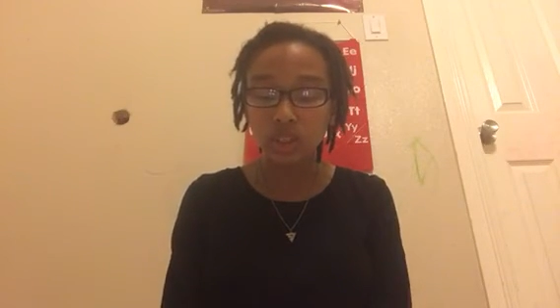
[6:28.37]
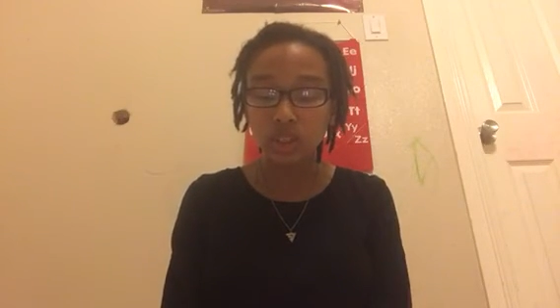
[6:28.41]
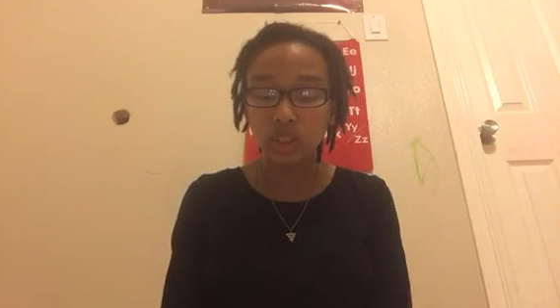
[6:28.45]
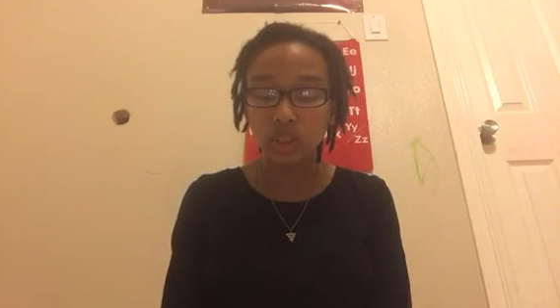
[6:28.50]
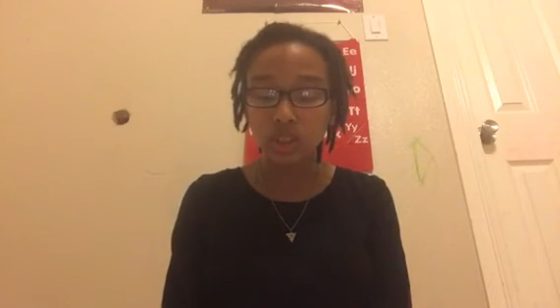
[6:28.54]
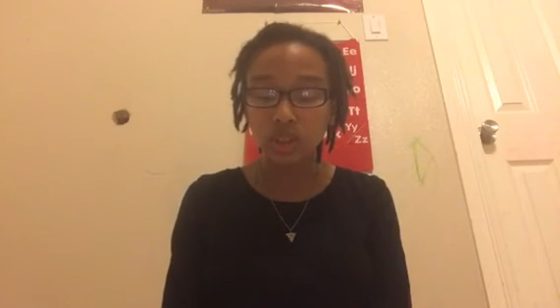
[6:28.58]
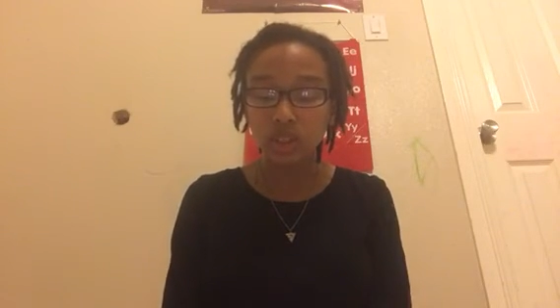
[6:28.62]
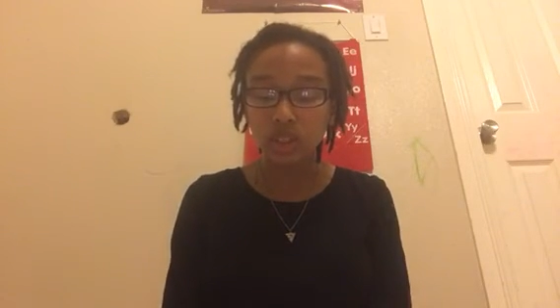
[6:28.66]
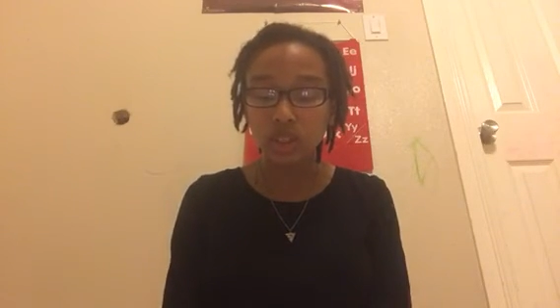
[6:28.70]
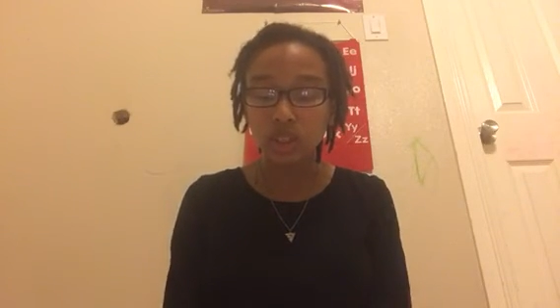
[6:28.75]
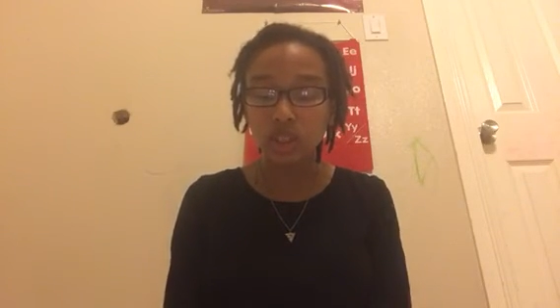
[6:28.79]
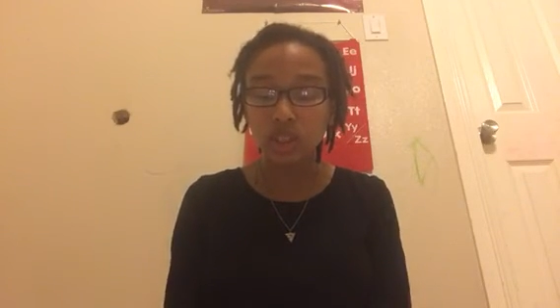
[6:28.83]

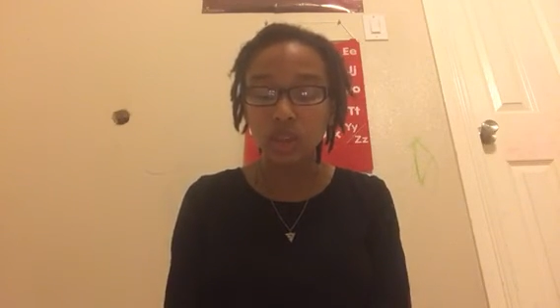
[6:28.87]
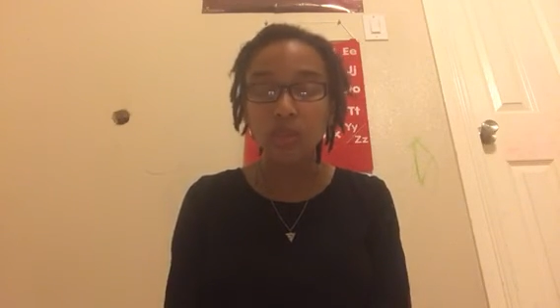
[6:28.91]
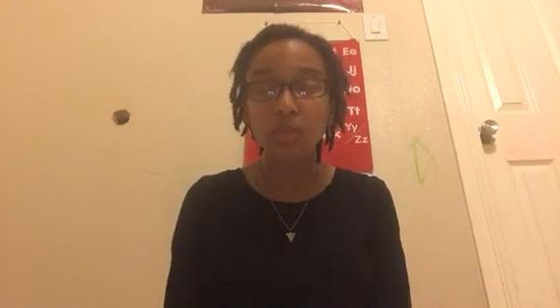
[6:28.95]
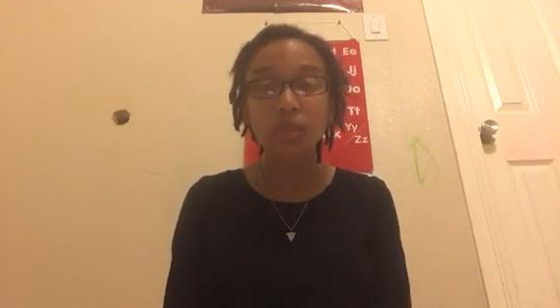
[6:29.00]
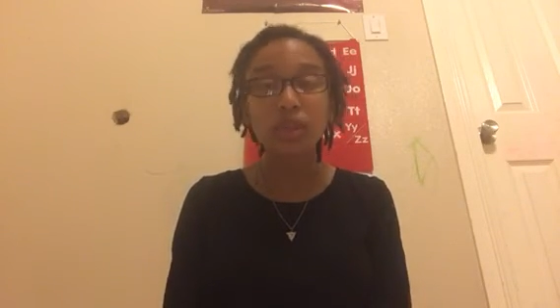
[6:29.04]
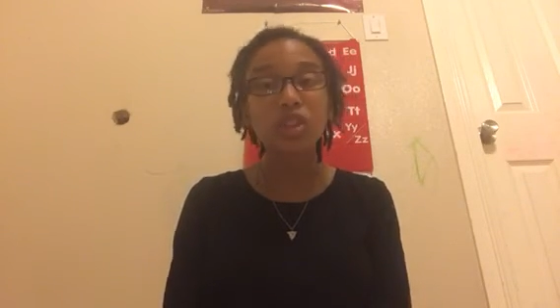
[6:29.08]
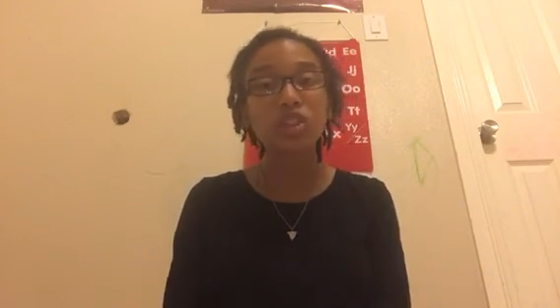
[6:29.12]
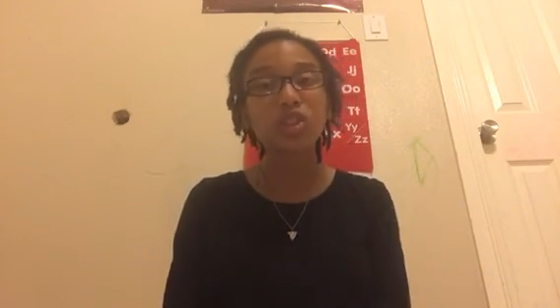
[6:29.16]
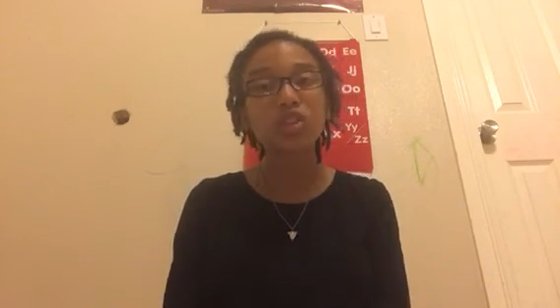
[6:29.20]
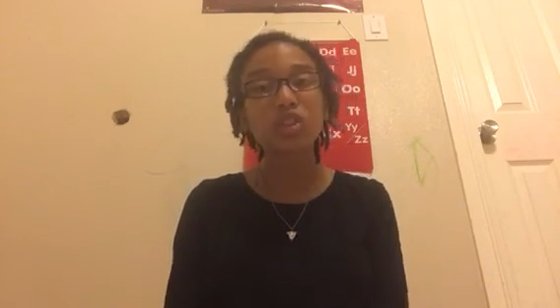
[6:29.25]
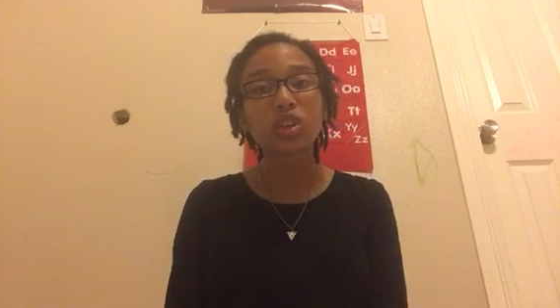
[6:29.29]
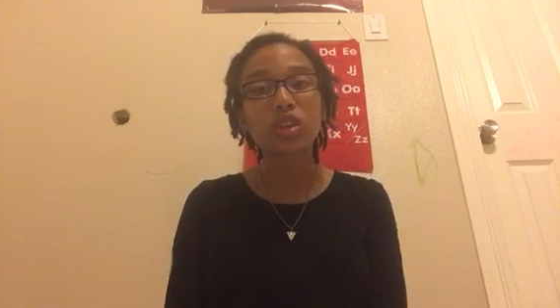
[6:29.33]
so the cell
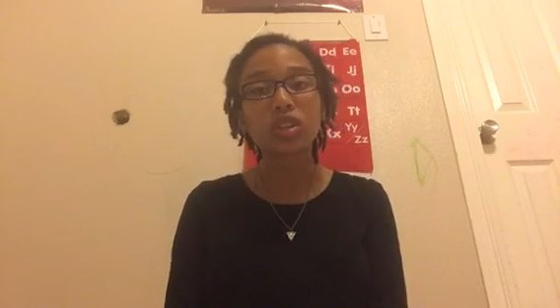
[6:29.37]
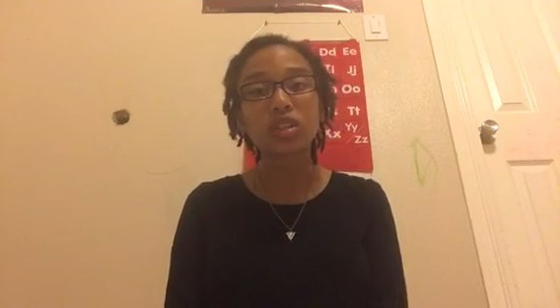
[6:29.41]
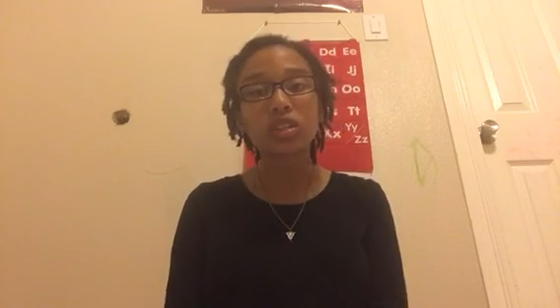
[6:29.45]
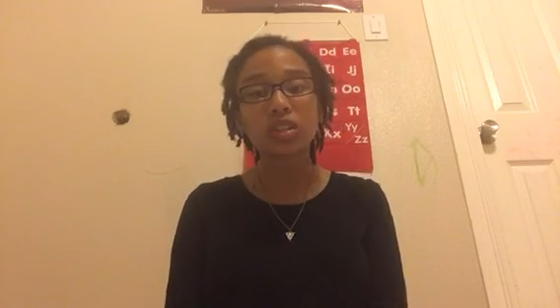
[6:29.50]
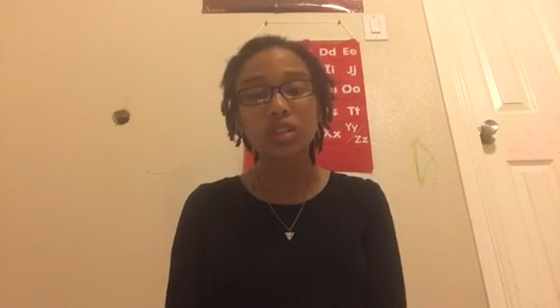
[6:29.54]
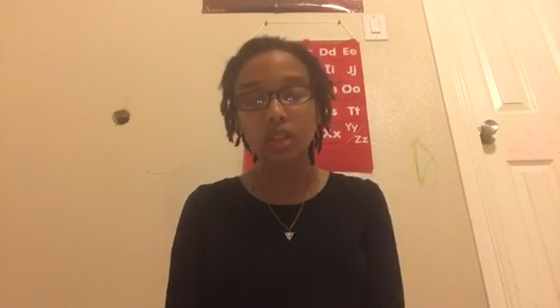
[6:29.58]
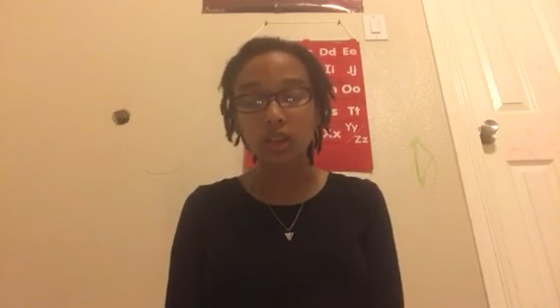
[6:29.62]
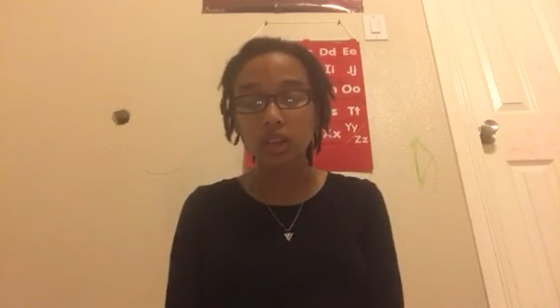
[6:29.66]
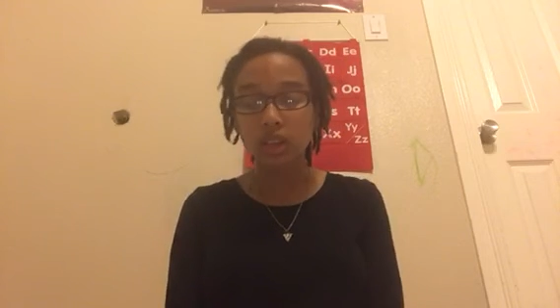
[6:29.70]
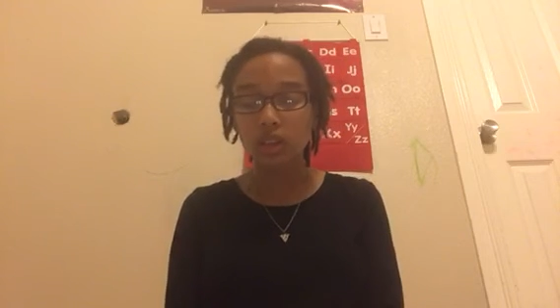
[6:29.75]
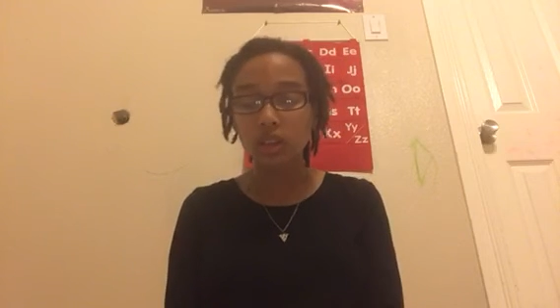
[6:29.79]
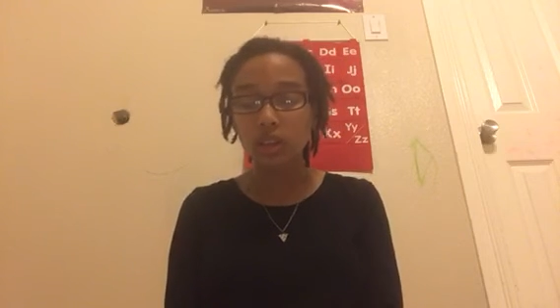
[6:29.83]
must
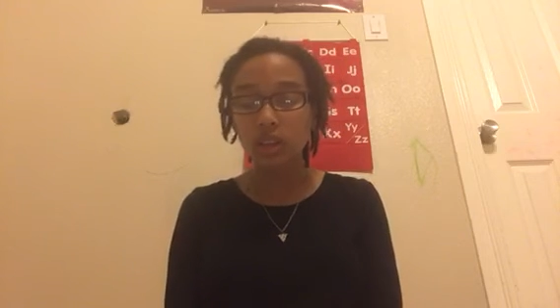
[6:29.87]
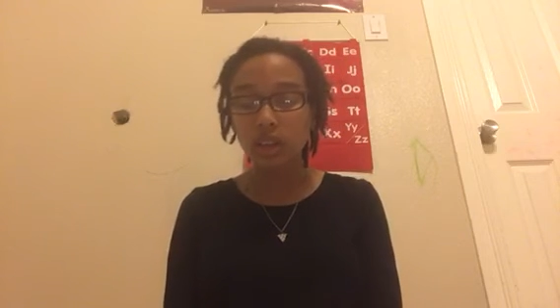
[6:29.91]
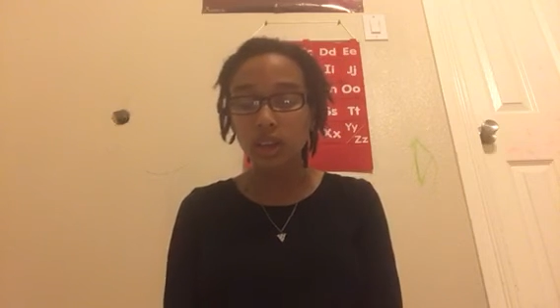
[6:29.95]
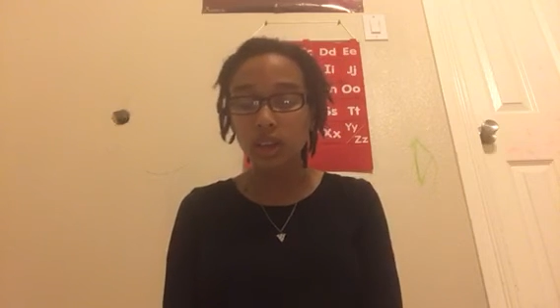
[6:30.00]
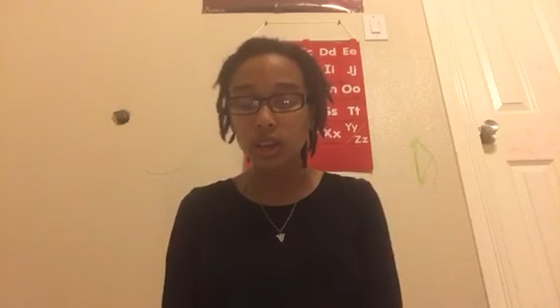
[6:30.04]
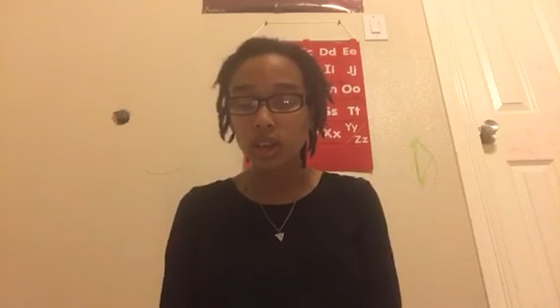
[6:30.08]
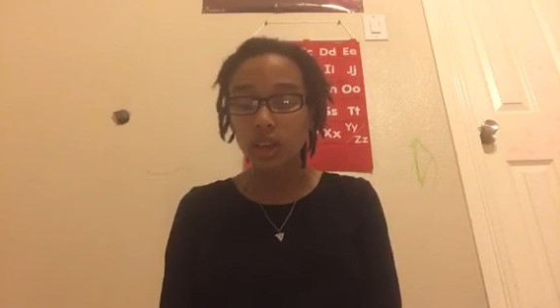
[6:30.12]
translate